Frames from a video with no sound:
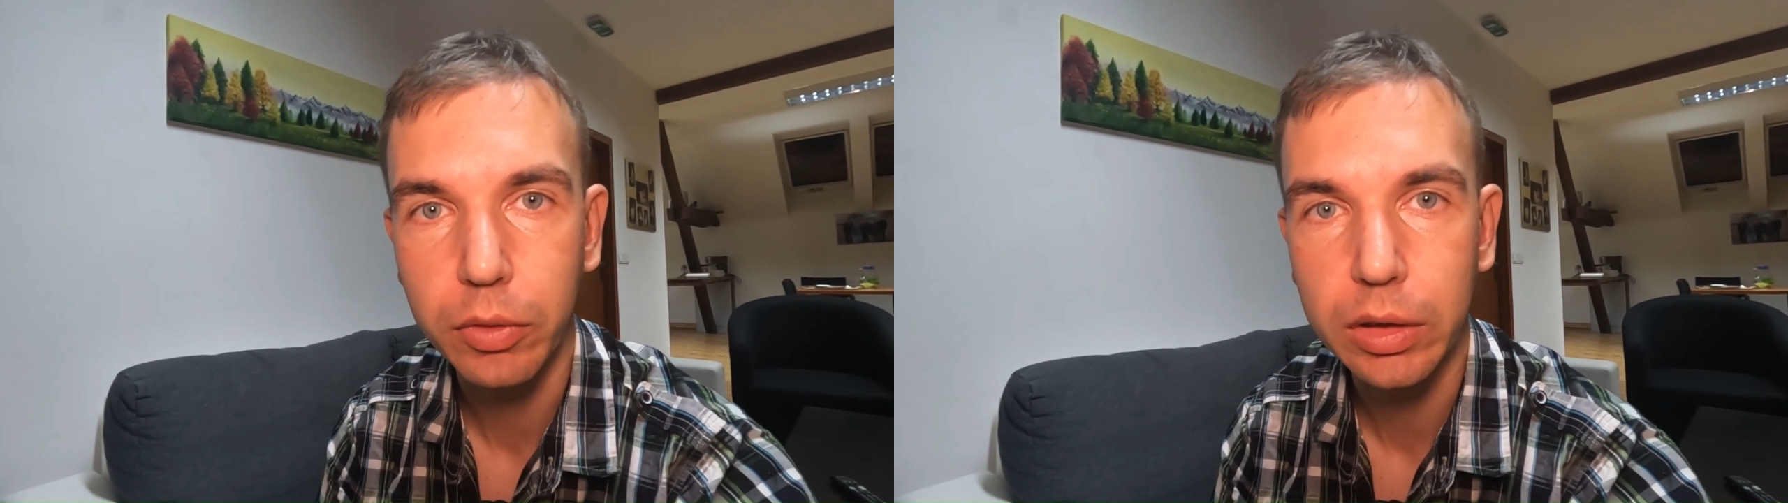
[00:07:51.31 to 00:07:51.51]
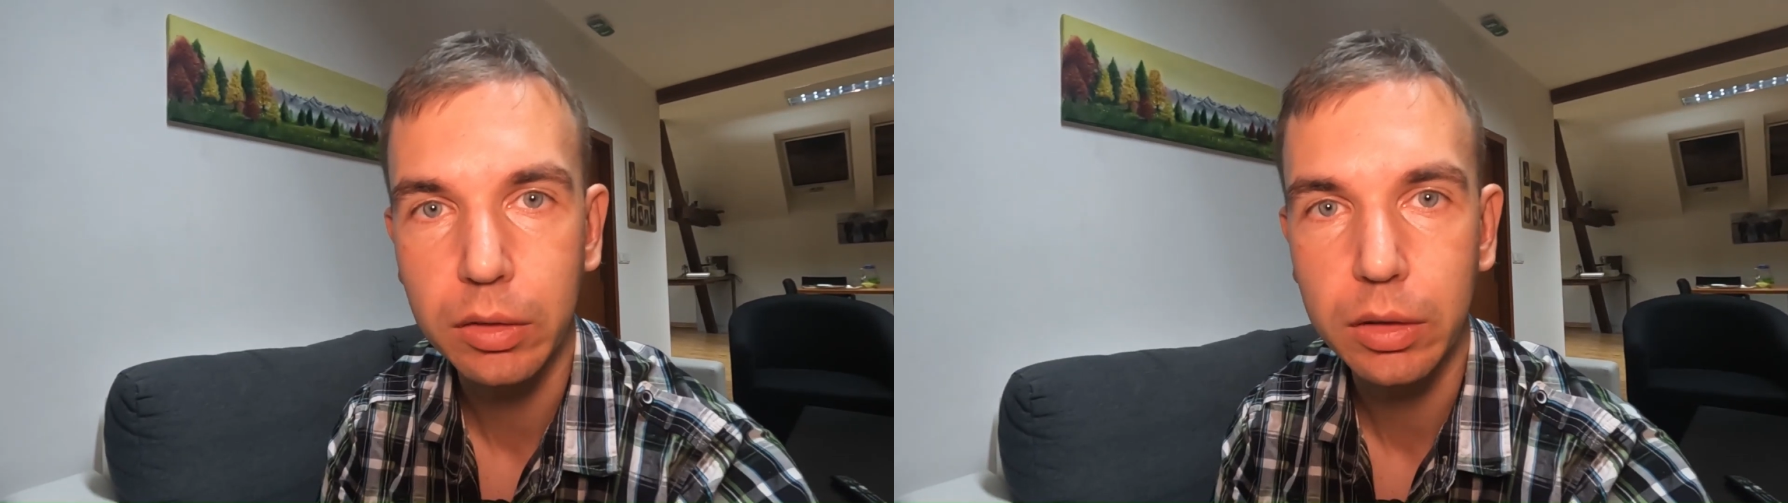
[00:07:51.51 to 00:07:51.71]

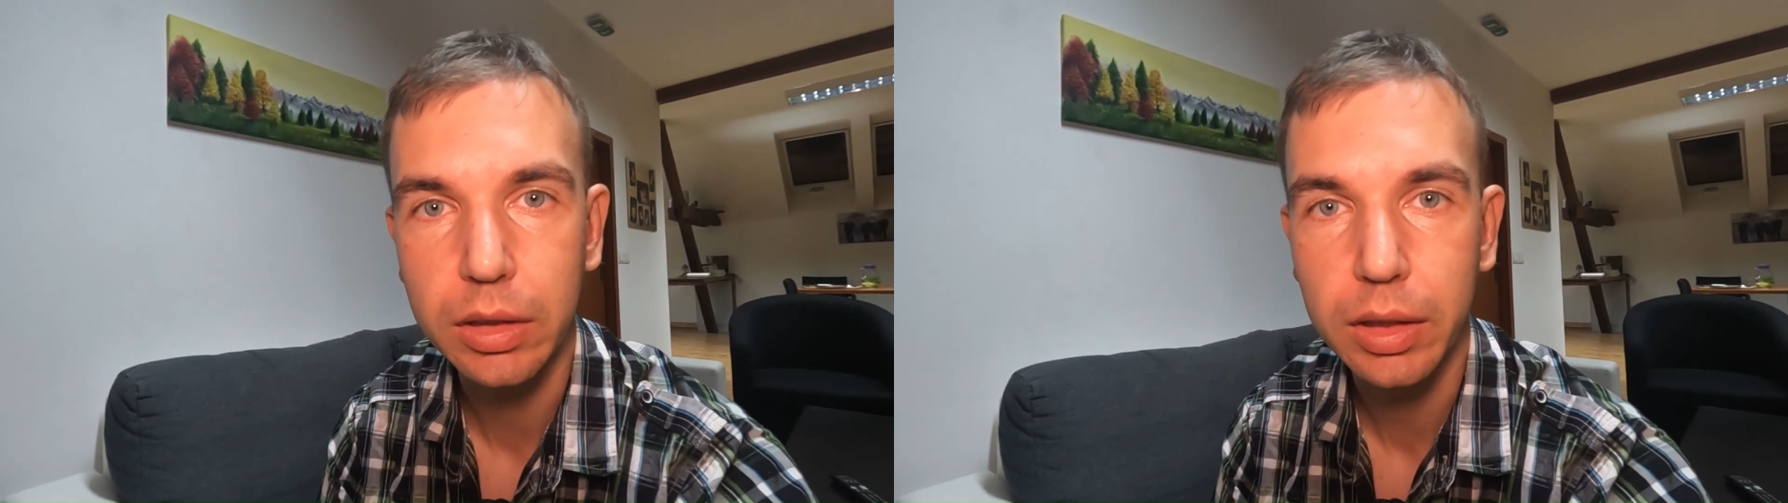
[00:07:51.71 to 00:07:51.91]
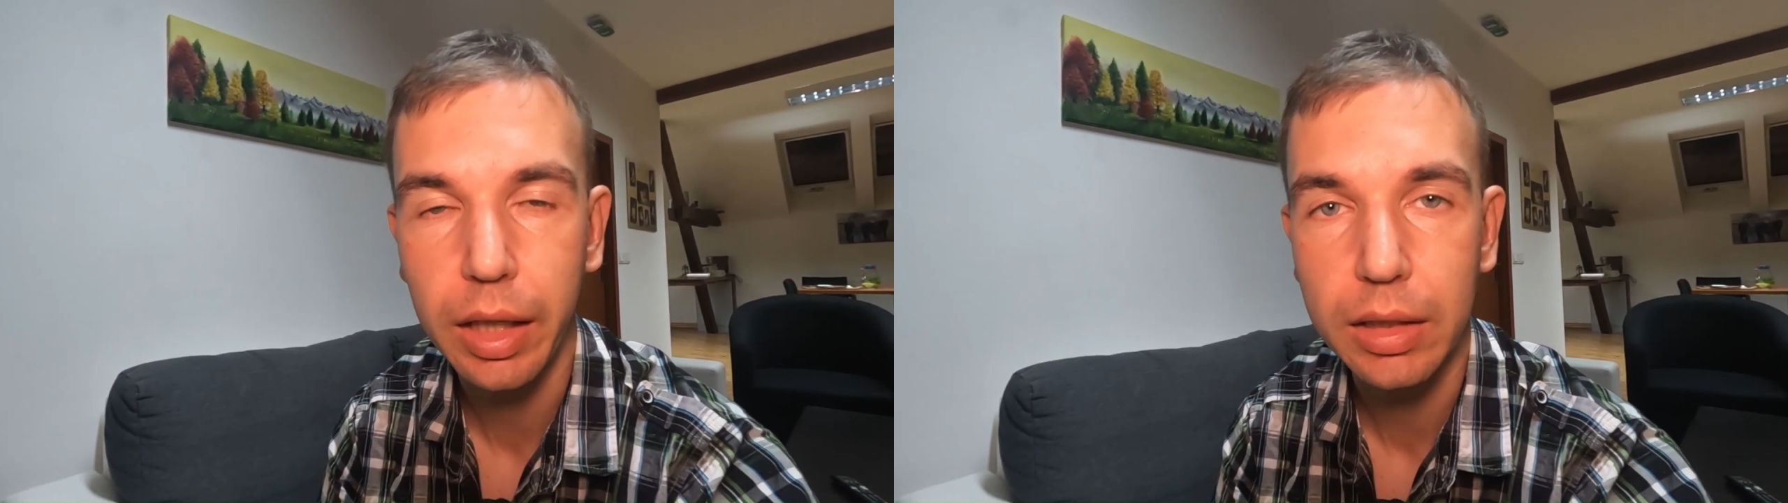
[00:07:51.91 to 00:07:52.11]
in
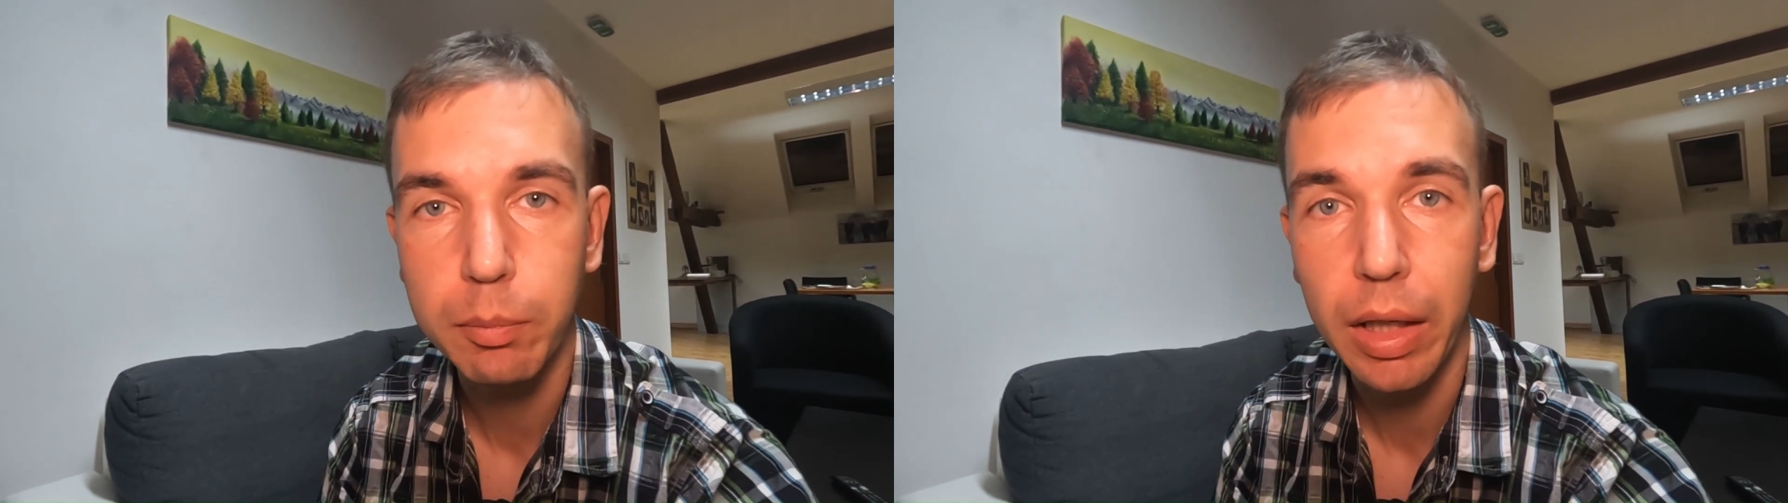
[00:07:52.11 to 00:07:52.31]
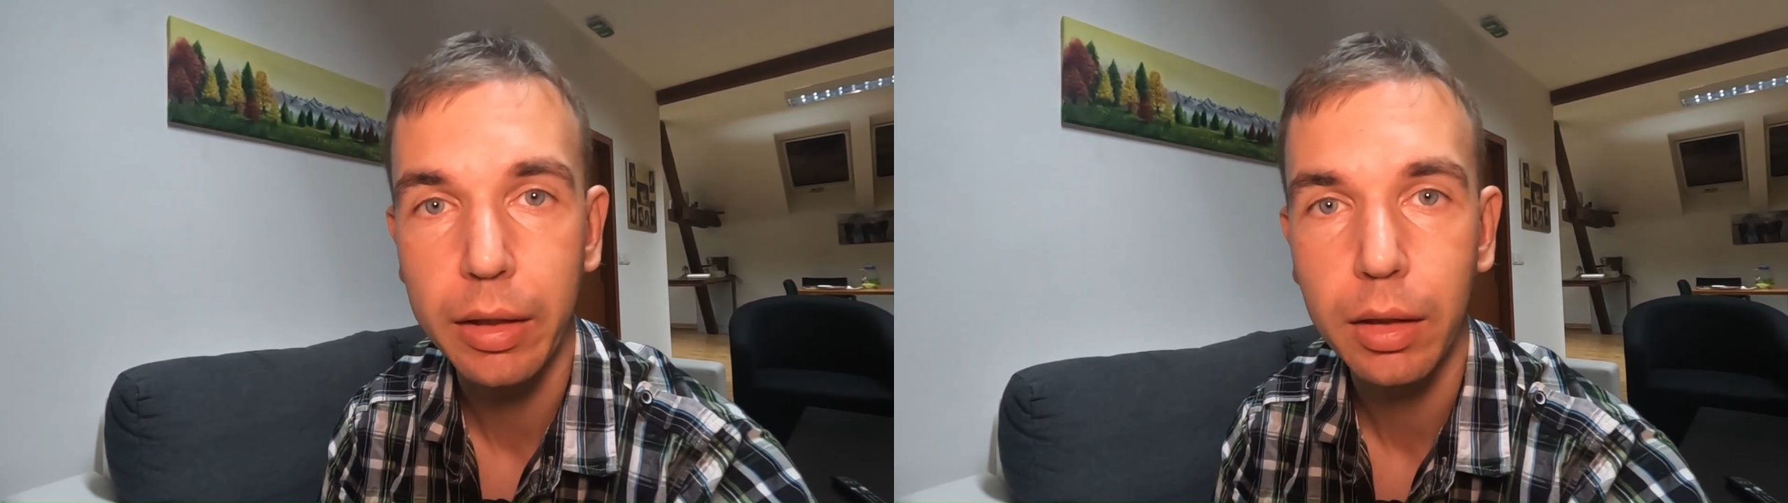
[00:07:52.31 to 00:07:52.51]
this case
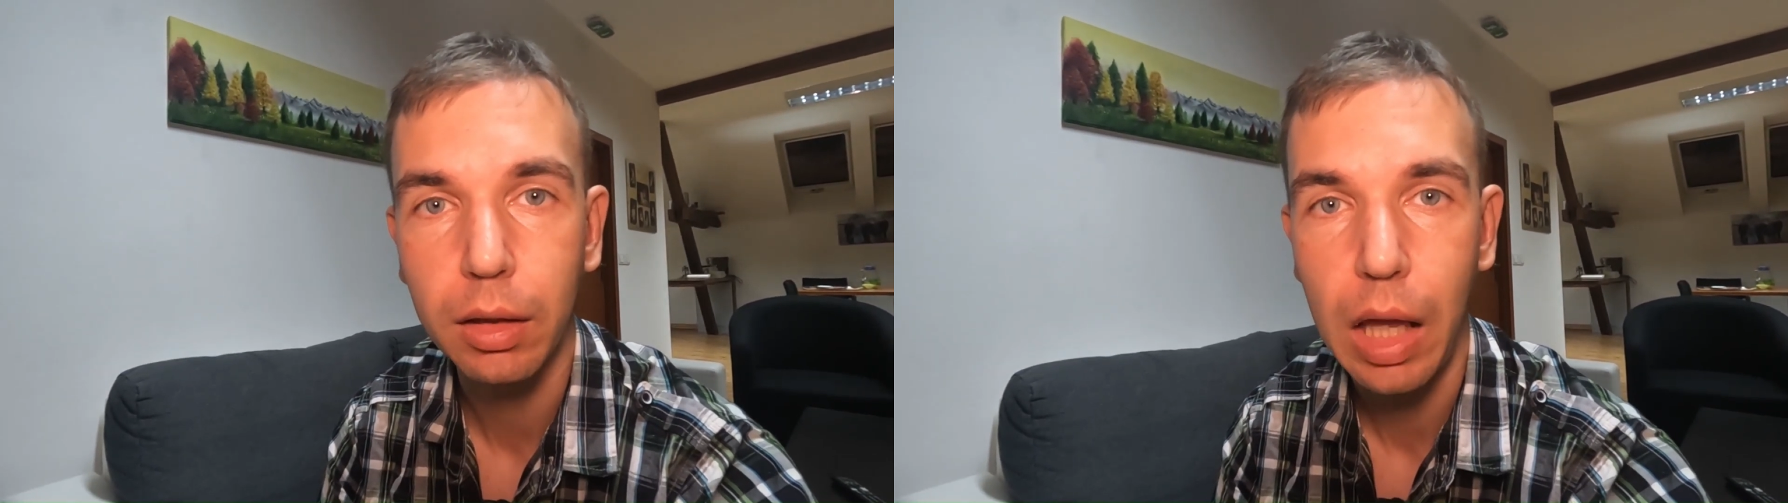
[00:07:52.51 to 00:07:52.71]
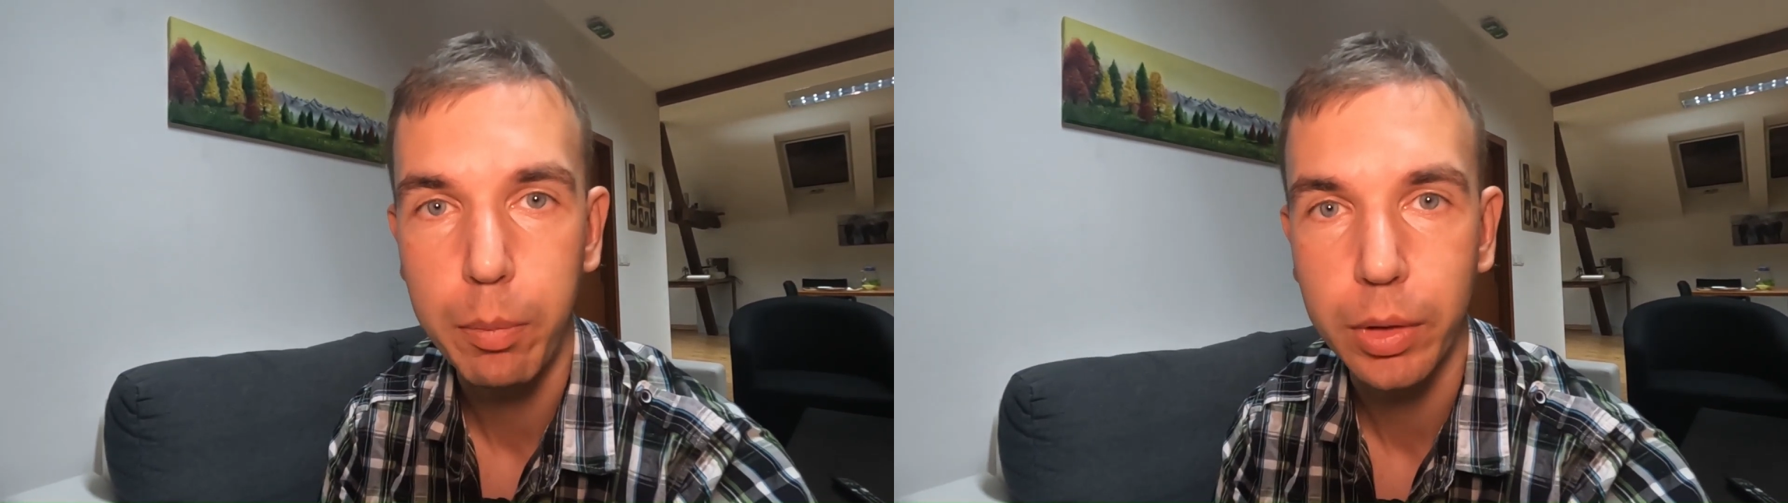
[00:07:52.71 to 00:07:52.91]
my
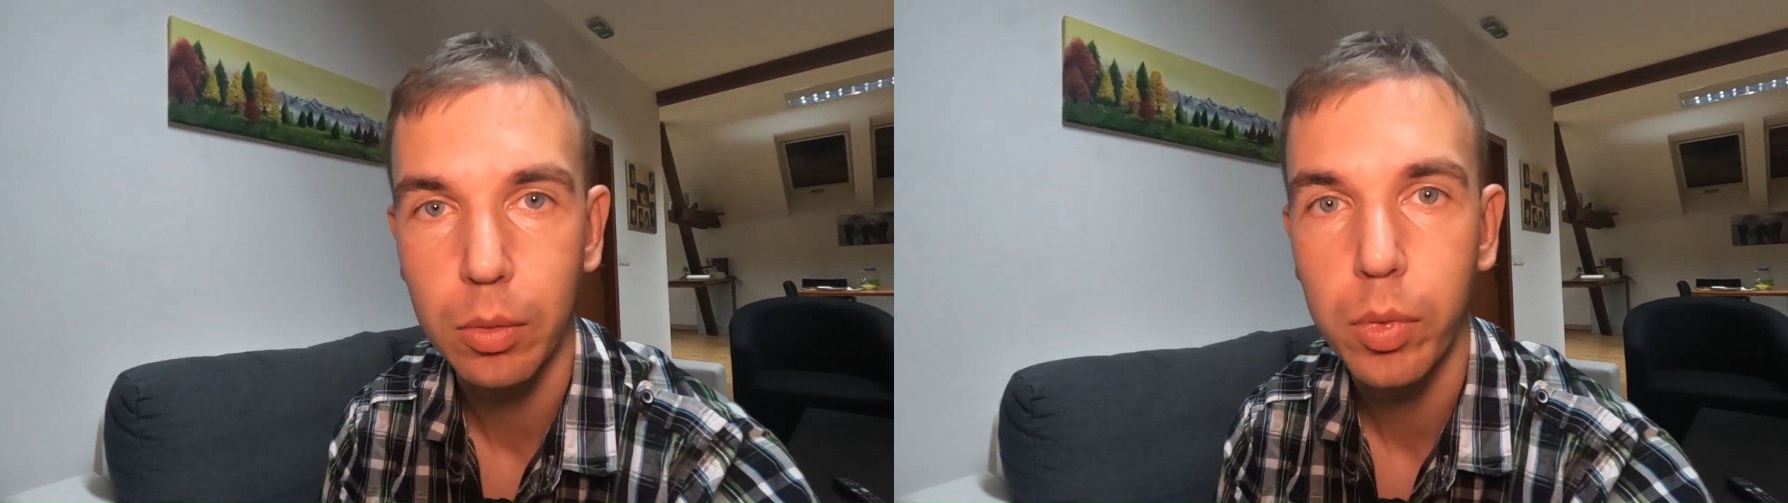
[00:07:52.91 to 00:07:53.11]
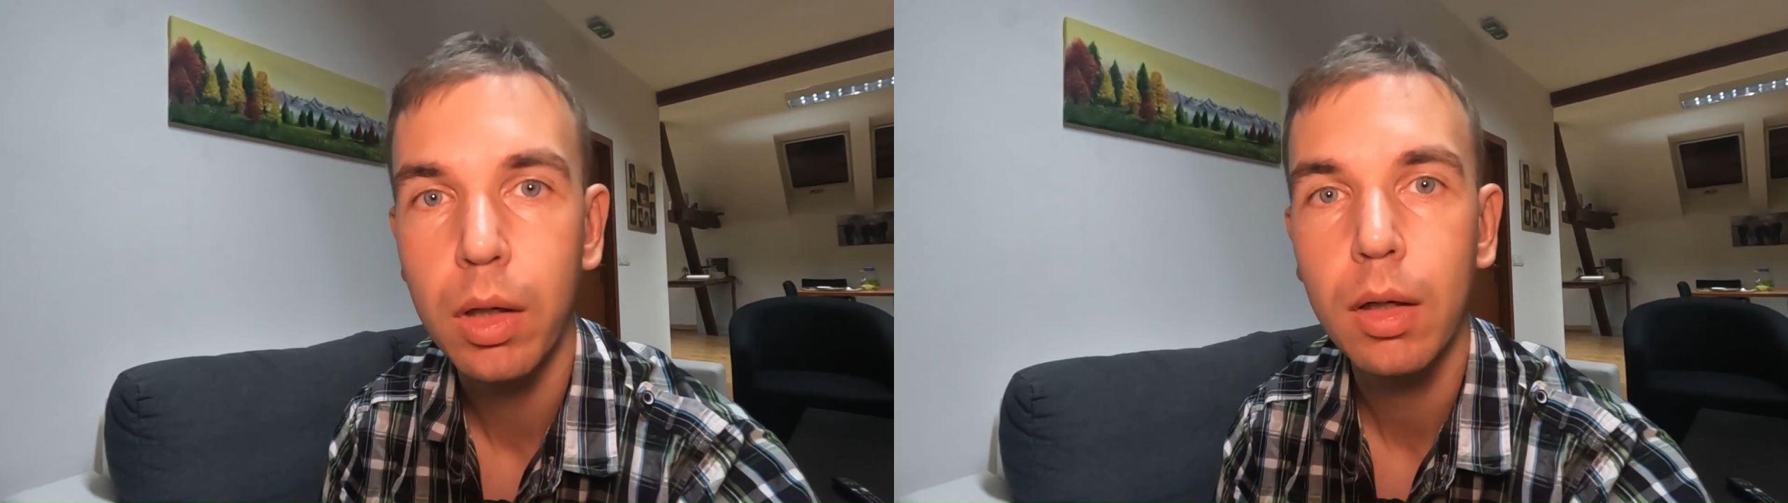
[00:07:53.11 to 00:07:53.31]
laptop.